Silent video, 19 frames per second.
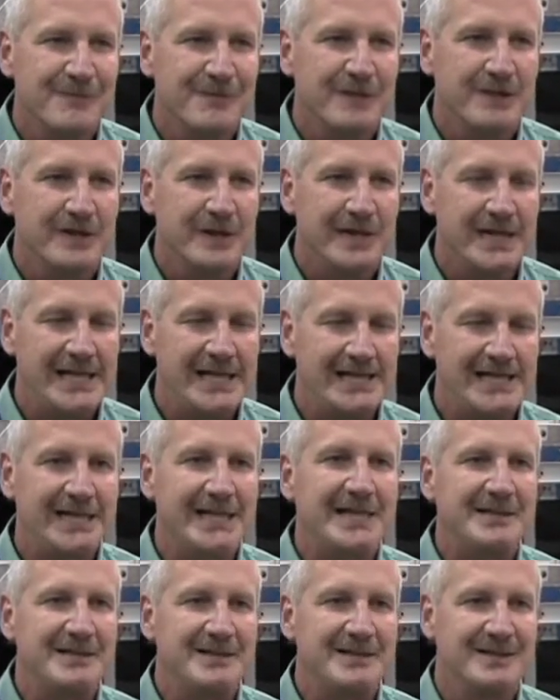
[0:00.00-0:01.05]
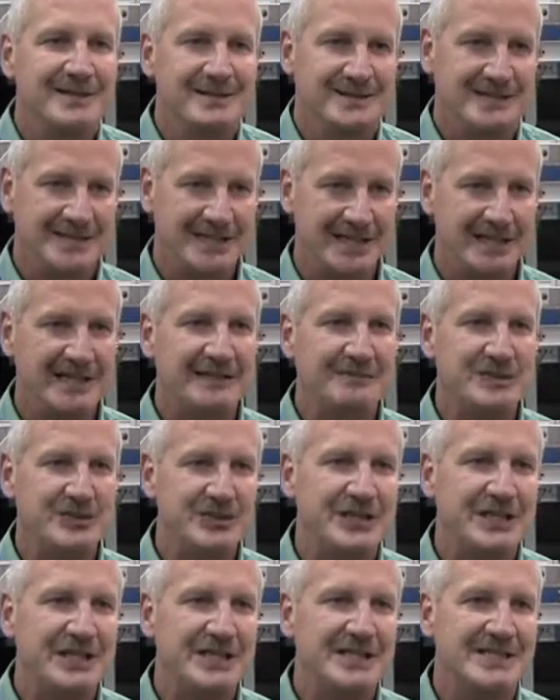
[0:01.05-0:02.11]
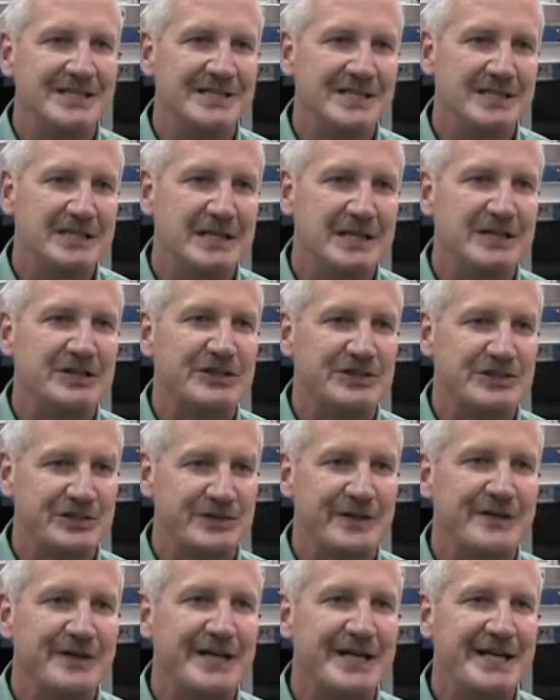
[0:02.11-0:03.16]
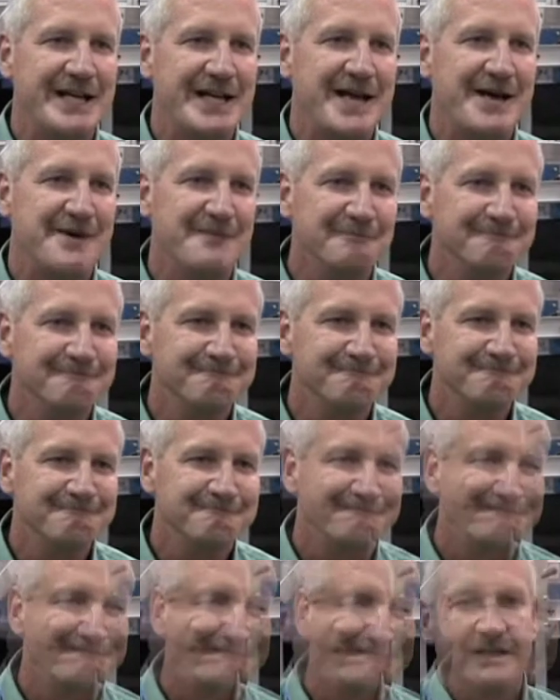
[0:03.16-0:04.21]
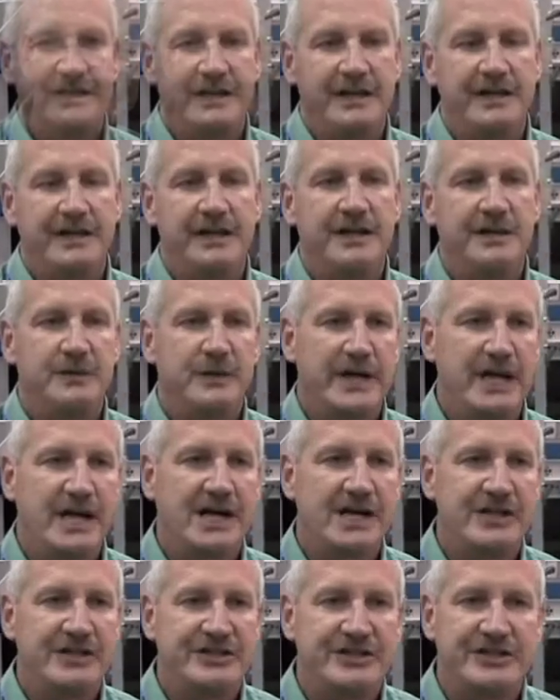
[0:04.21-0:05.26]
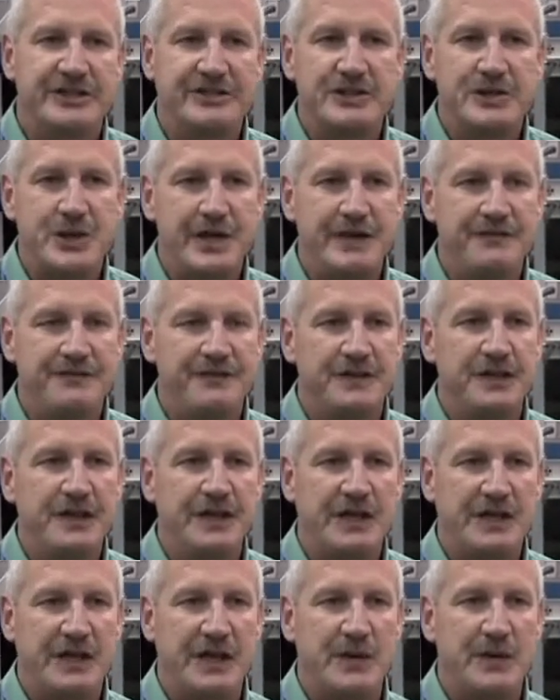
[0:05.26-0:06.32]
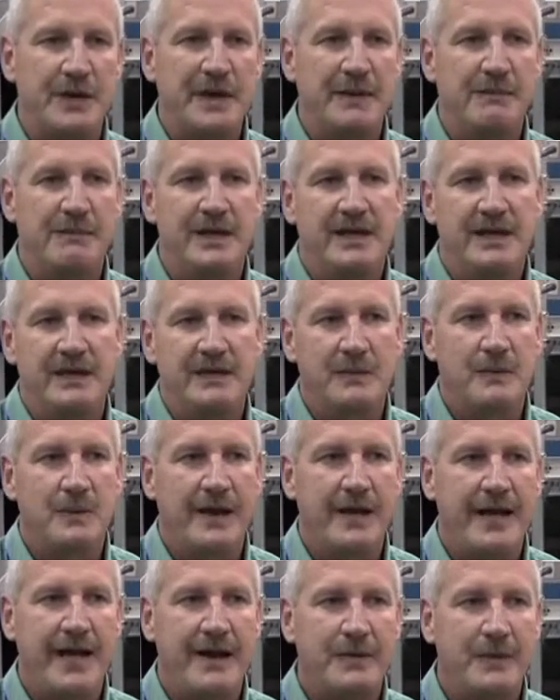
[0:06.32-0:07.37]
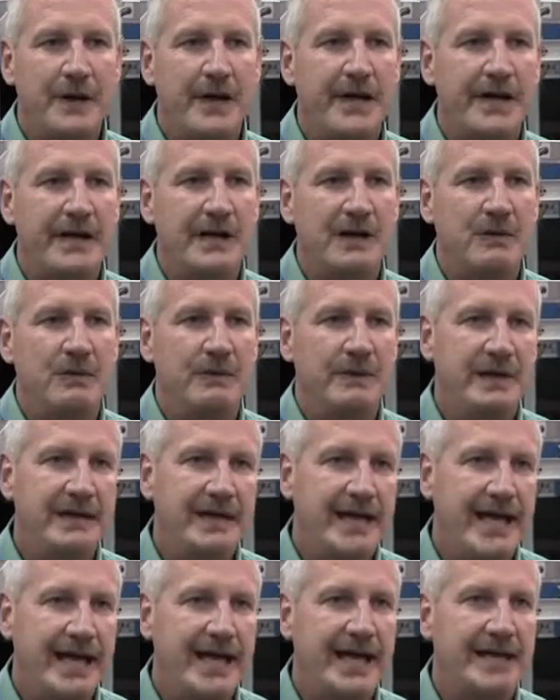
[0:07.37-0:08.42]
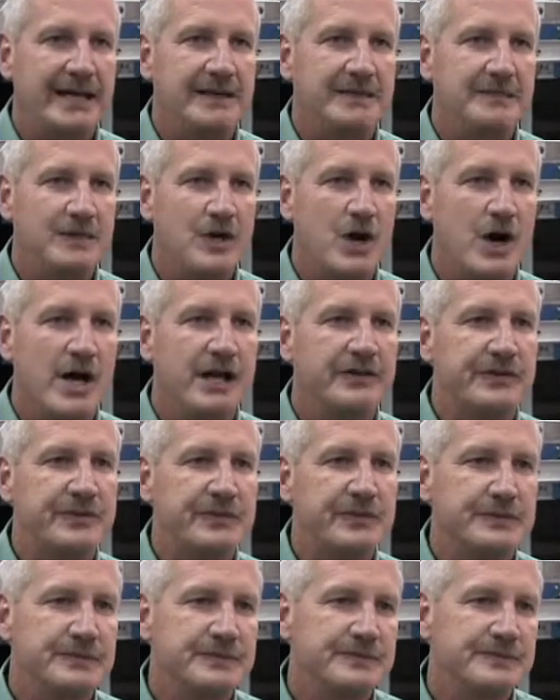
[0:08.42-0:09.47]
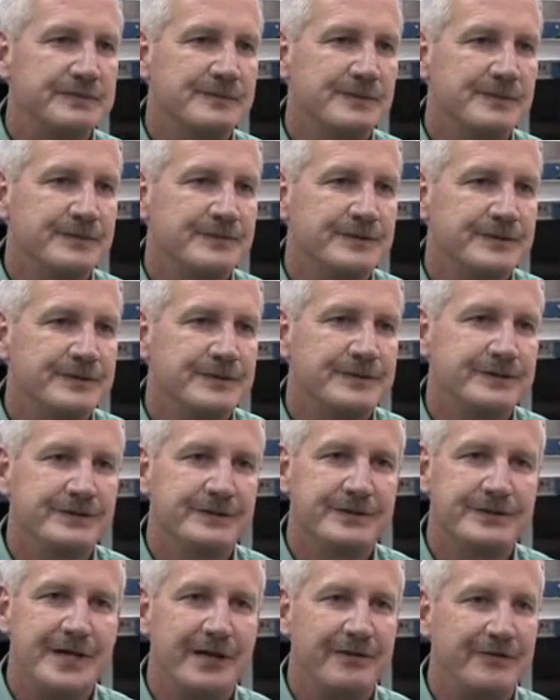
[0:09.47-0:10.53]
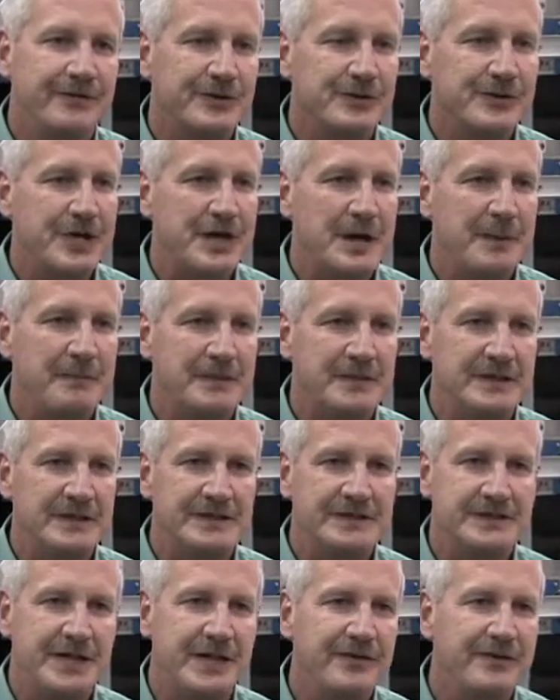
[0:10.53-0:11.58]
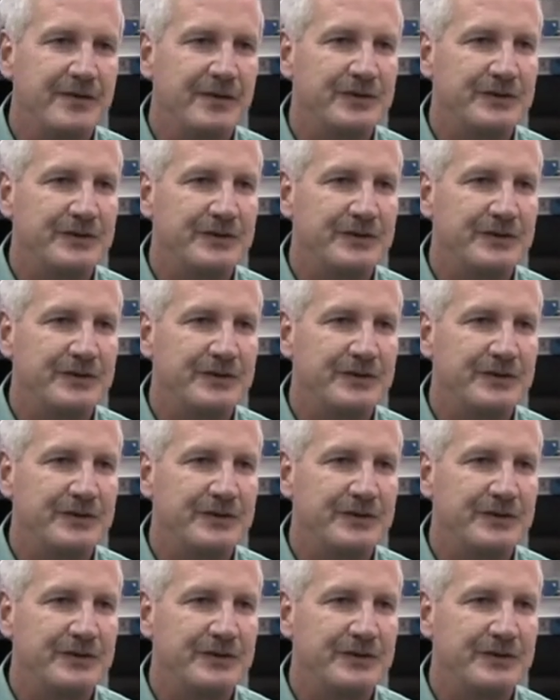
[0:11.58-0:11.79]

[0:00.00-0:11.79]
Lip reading: the elite seeding machines in the industry right now. In regards to tray filling equipment at Raker, we had gone through several companies, several